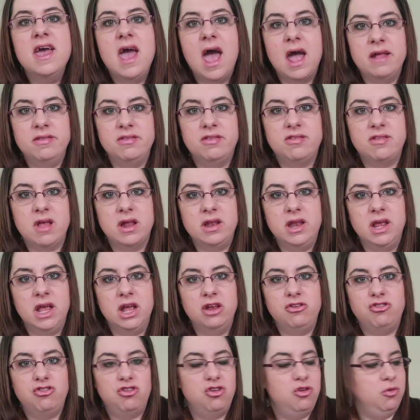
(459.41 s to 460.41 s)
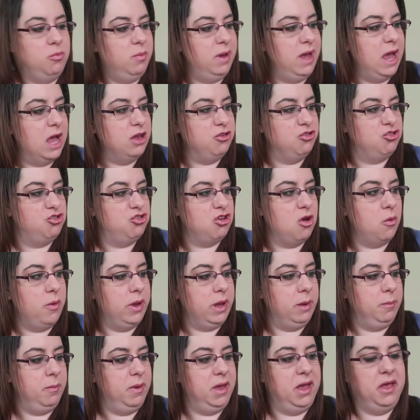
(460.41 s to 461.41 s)
and sending it to me and
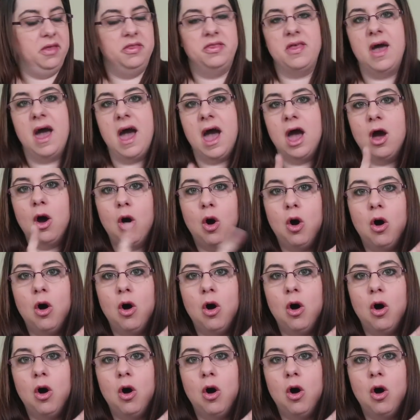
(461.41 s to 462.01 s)
showing me that